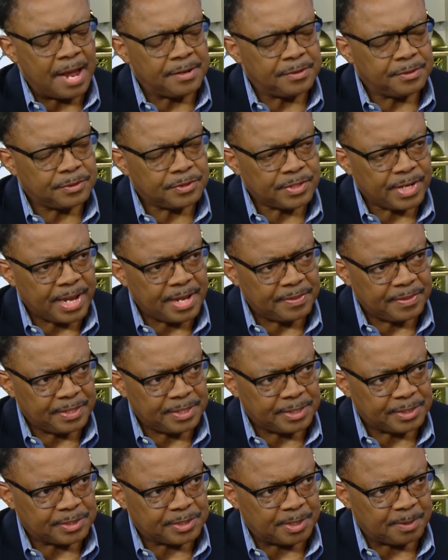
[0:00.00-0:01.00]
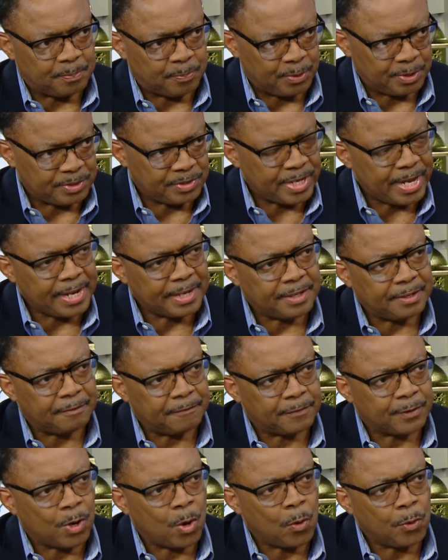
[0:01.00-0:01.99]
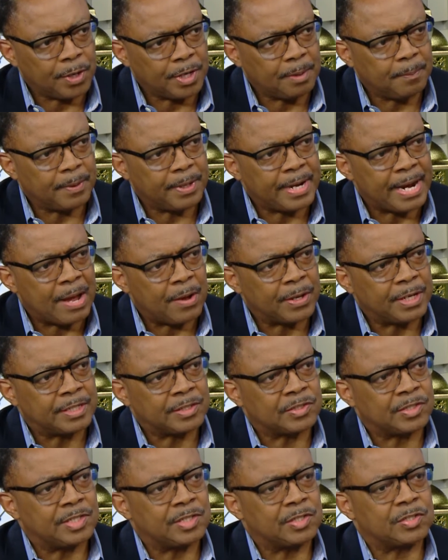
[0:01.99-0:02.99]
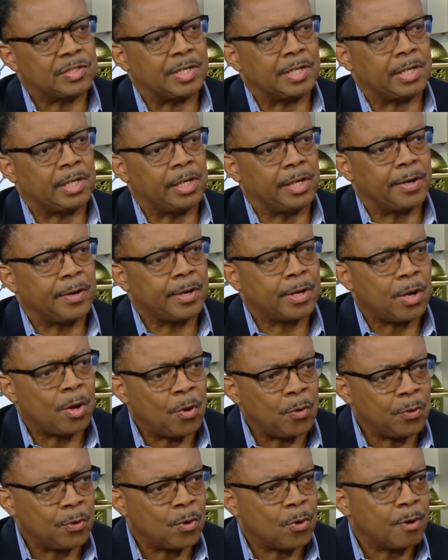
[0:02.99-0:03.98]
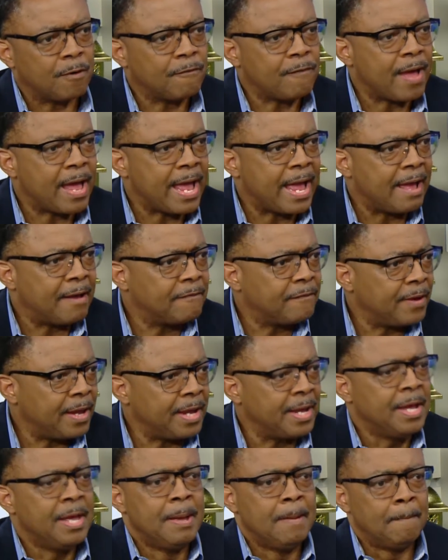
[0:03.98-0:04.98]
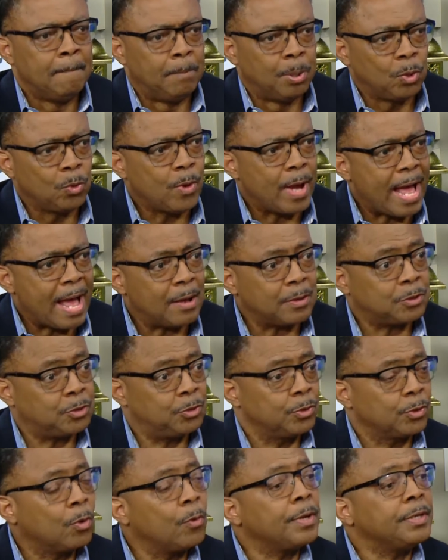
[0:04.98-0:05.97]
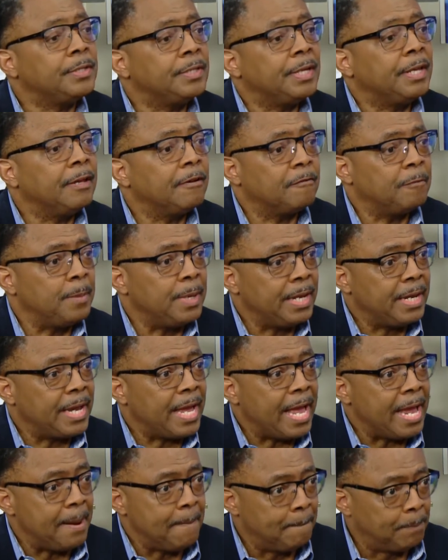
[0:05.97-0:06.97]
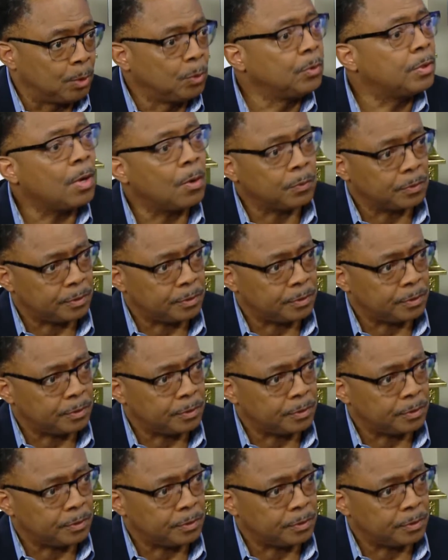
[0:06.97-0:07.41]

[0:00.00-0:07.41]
understand that it's a protective coating, but now is this a clear coat or if I have a blue house, you're going to give me a blue coat